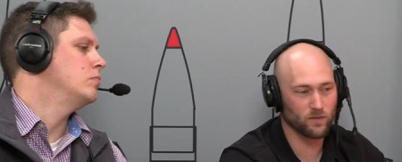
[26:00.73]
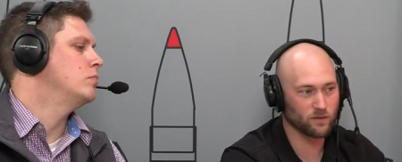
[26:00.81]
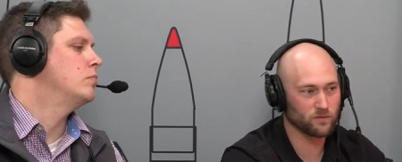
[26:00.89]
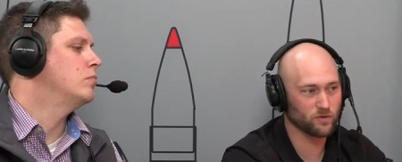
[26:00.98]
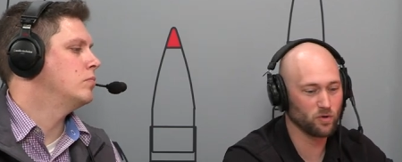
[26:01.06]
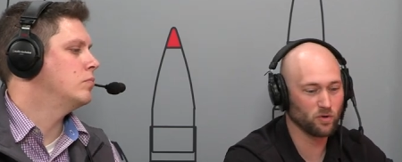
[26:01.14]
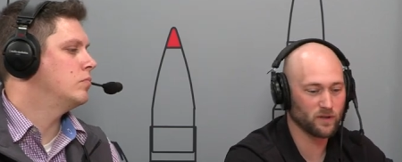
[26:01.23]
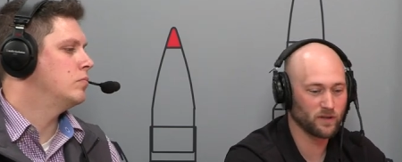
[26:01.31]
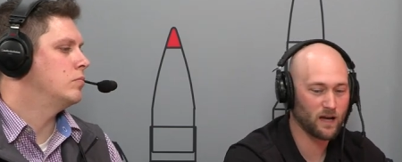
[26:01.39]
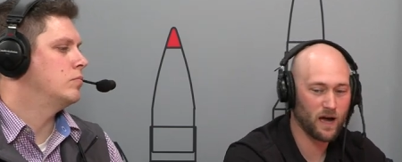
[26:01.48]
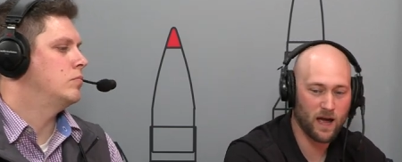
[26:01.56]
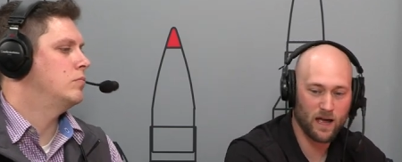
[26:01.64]
Speaker 1: a tool and
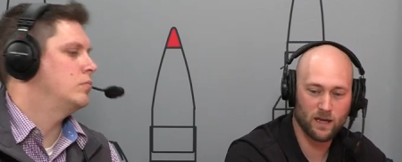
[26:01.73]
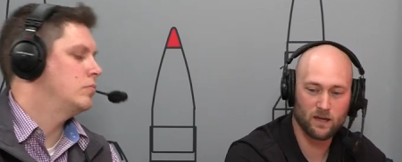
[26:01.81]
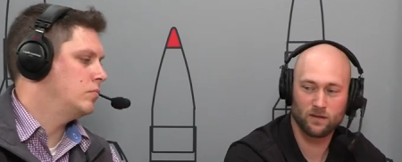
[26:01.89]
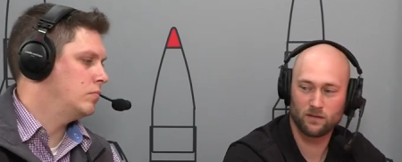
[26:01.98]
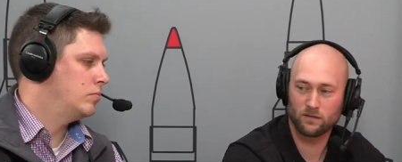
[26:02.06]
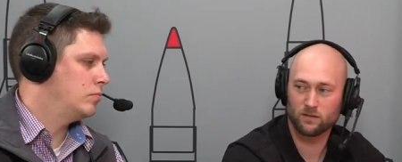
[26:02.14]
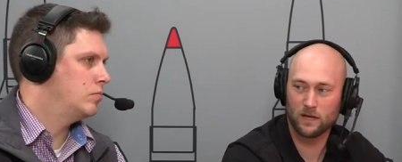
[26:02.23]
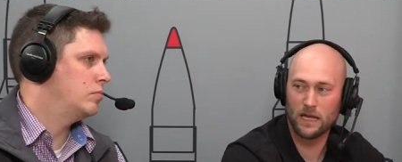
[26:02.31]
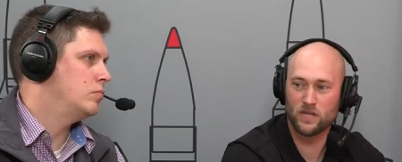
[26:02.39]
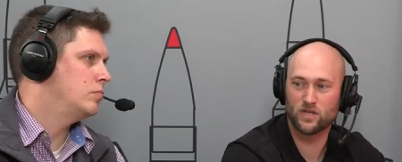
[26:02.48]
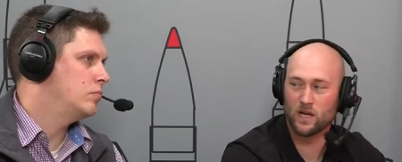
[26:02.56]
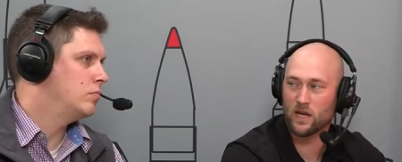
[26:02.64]
die
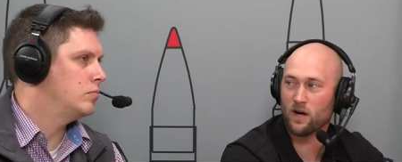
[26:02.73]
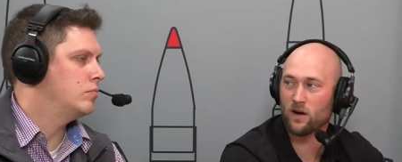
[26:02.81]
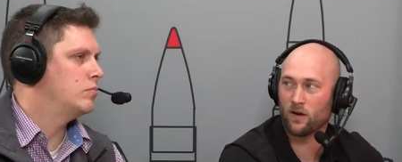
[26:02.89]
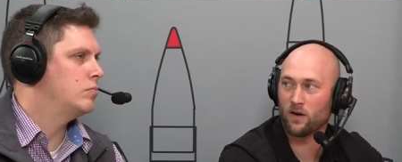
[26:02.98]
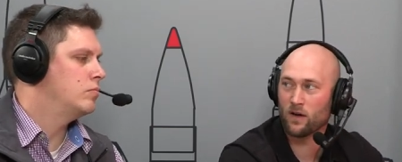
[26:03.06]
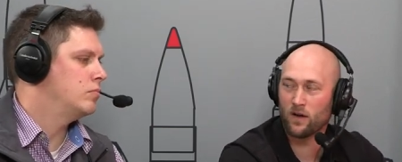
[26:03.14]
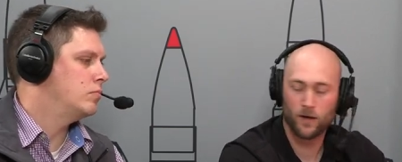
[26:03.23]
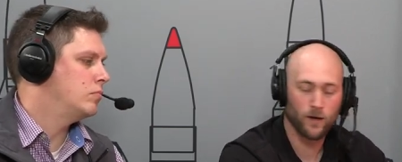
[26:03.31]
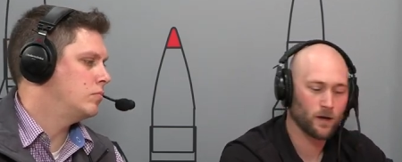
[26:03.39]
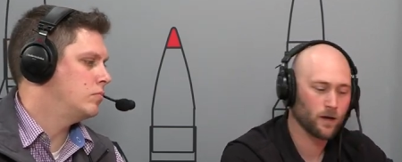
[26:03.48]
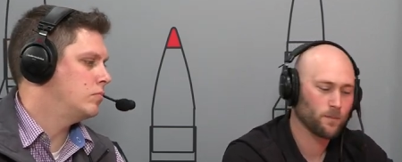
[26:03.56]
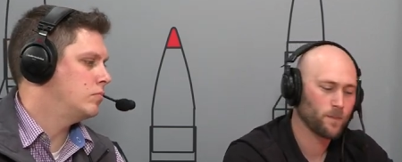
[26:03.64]
engineer.
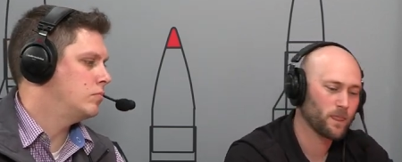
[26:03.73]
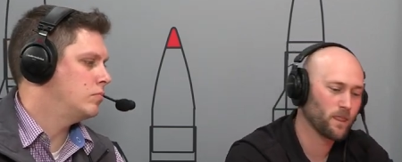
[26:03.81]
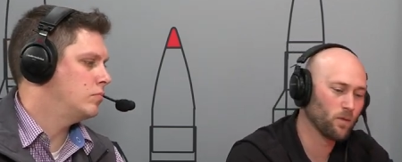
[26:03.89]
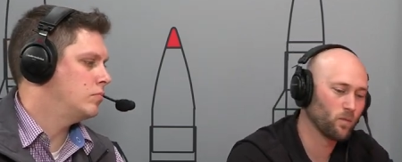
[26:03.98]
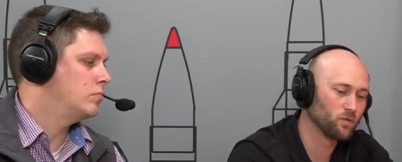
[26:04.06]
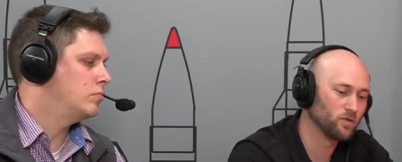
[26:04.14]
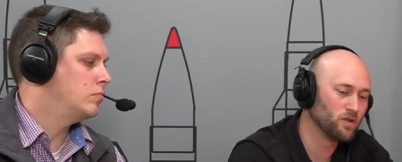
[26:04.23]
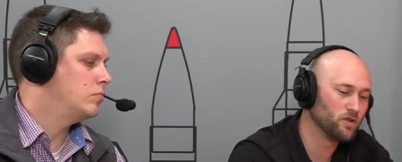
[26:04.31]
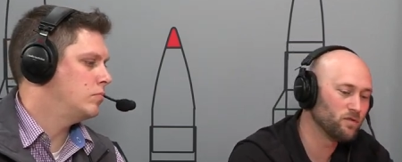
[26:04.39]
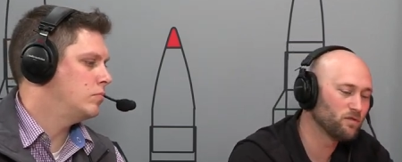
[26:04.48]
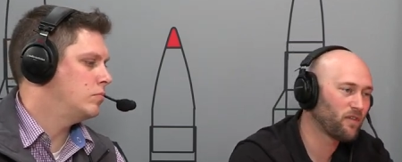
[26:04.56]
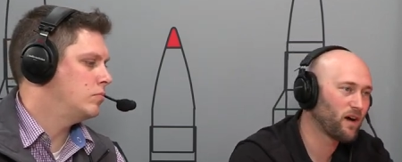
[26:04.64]
Do
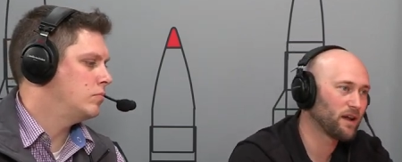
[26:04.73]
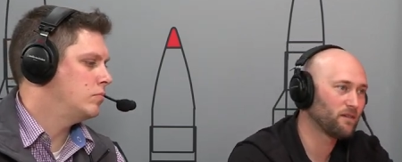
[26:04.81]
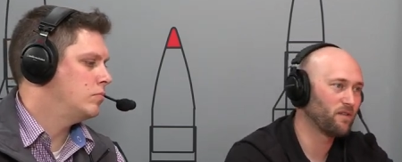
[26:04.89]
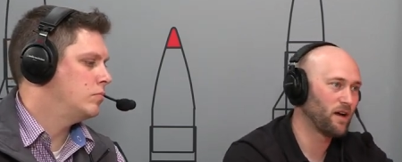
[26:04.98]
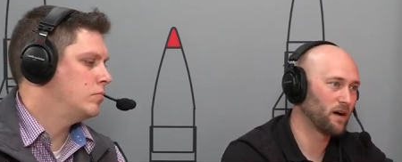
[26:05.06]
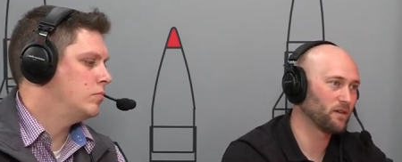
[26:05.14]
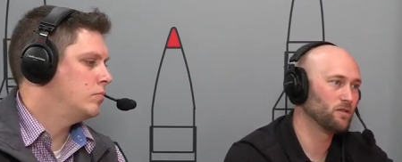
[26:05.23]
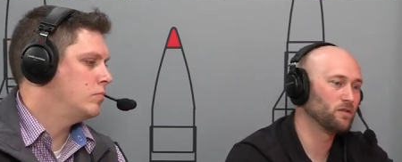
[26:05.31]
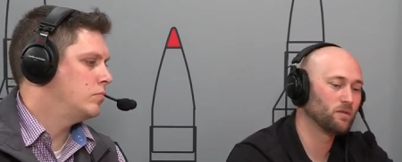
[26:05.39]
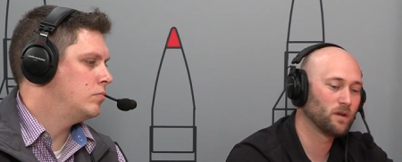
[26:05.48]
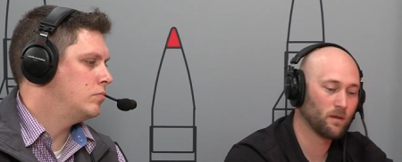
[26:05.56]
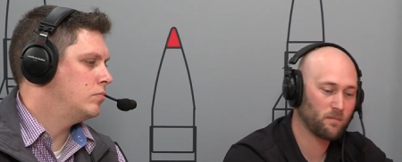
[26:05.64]
you find
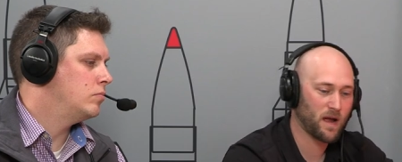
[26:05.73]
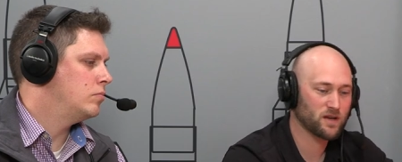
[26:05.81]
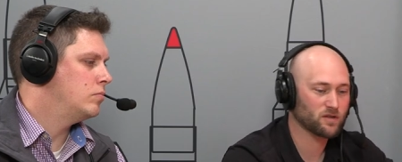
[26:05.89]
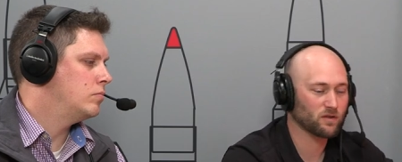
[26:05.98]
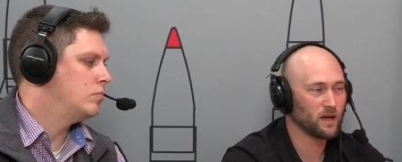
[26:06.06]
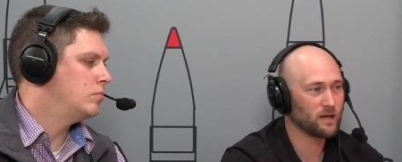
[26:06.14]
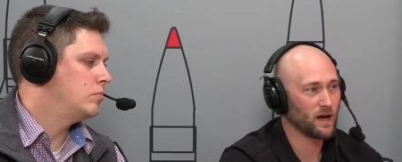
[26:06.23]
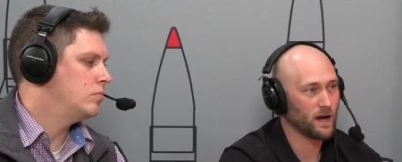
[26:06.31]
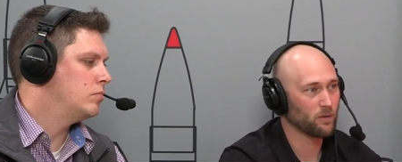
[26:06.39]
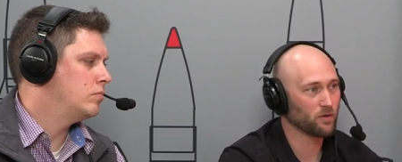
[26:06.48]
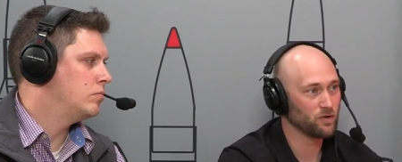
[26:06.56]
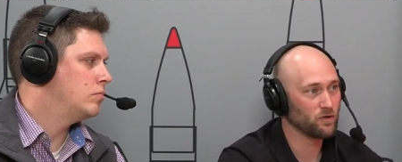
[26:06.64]
value in a match grade
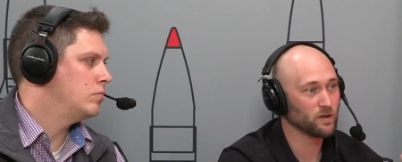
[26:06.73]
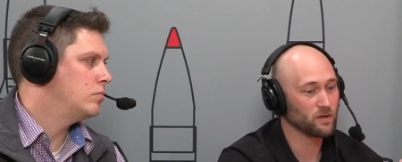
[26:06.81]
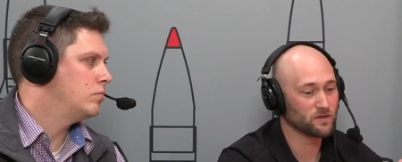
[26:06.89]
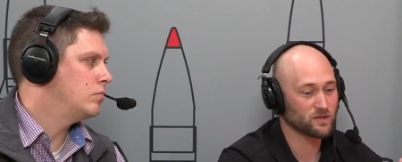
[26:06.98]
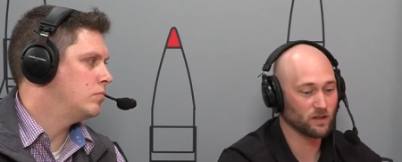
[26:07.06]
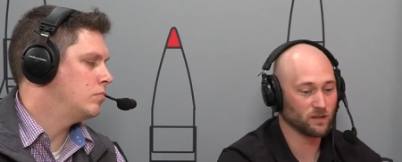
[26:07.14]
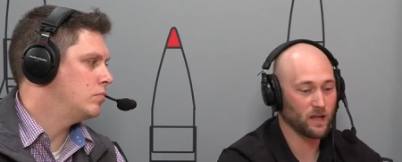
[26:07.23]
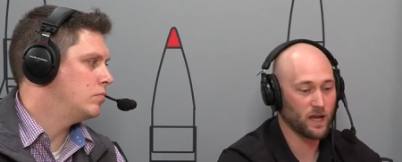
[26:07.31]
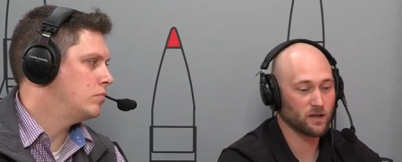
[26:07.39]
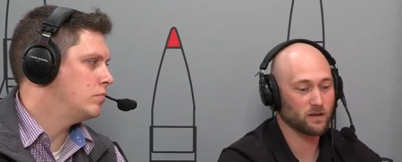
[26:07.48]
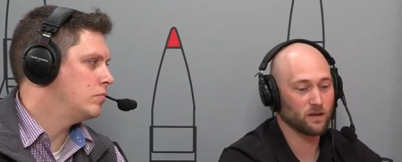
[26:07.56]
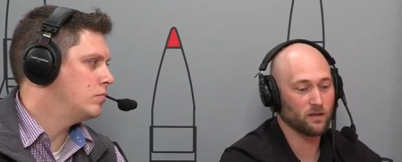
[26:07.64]
die where you can
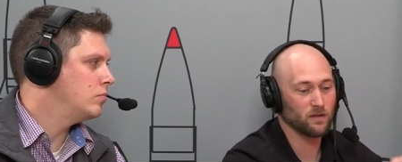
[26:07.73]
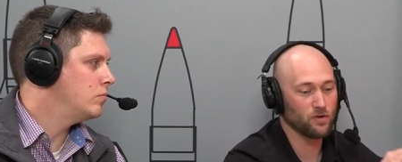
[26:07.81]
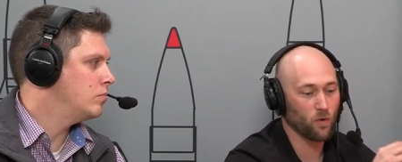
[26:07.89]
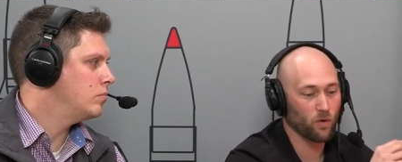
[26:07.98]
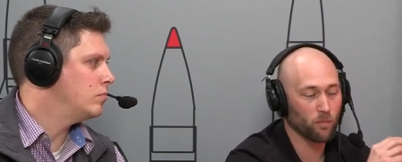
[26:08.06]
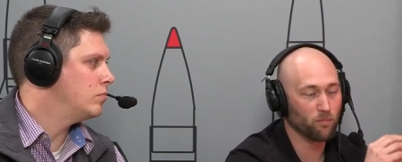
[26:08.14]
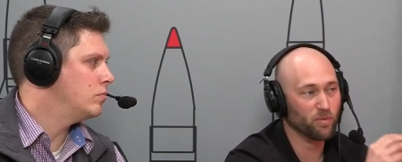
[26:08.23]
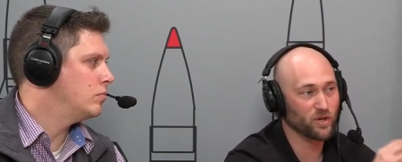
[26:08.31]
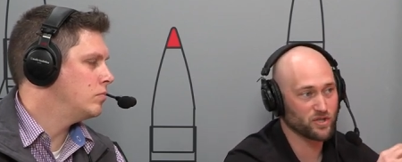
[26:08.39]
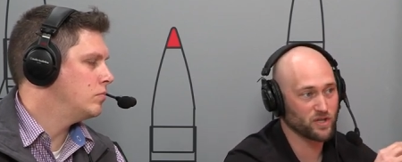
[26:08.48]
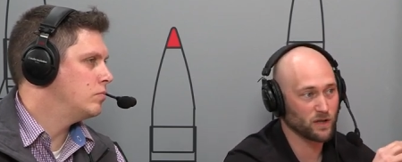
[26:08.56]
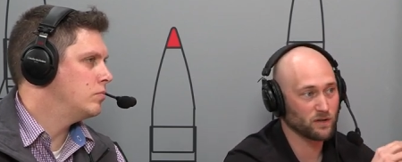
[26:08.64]
select your
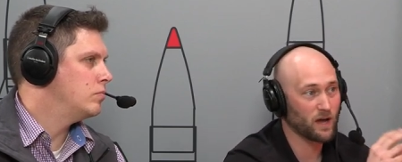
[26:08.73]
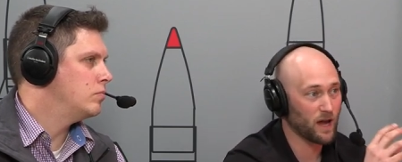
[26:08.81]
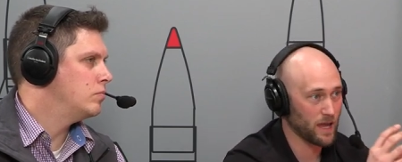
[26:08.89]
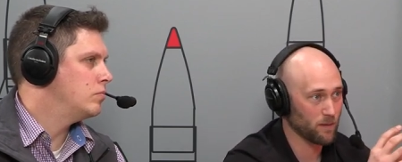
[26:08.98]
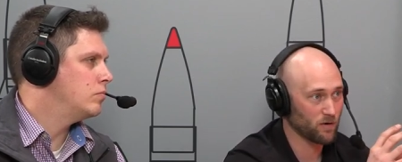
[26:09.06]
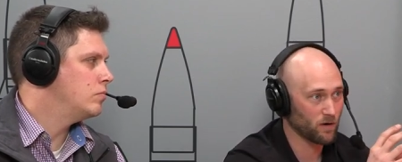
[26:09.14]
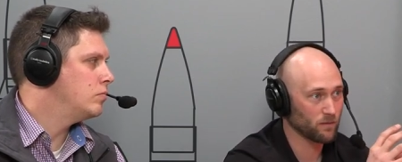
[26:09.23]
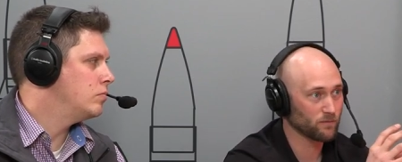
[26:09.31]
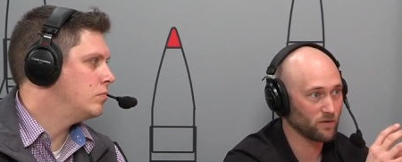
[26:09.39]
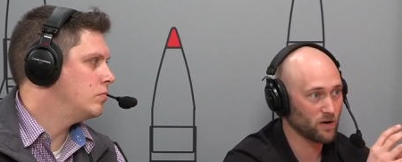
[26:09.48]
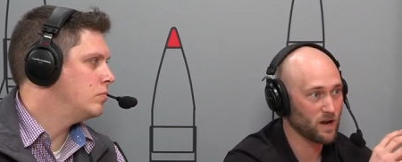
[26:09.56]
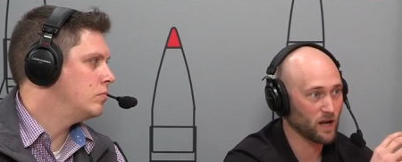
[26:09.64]
bushing diameter
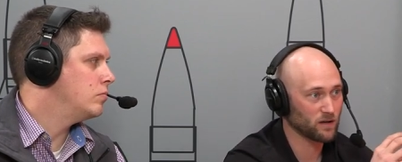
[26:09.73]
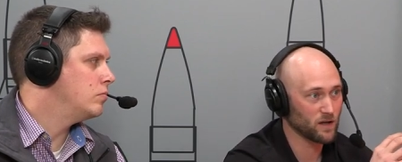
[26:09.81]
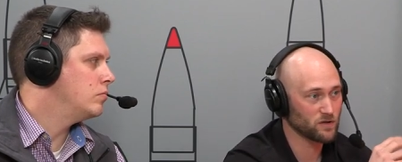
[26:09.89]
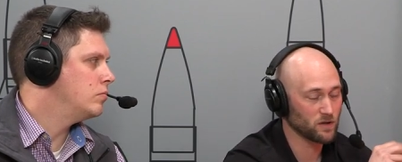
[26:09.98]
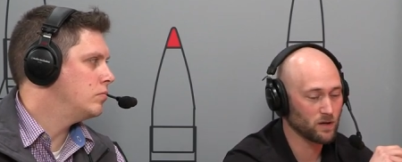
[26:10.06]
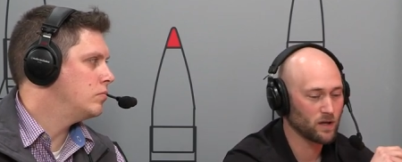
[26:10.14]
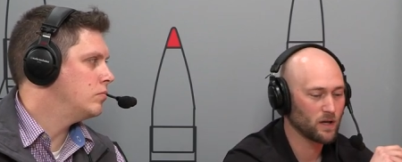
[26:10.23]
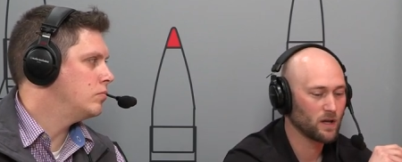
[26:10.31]
for your neck tension?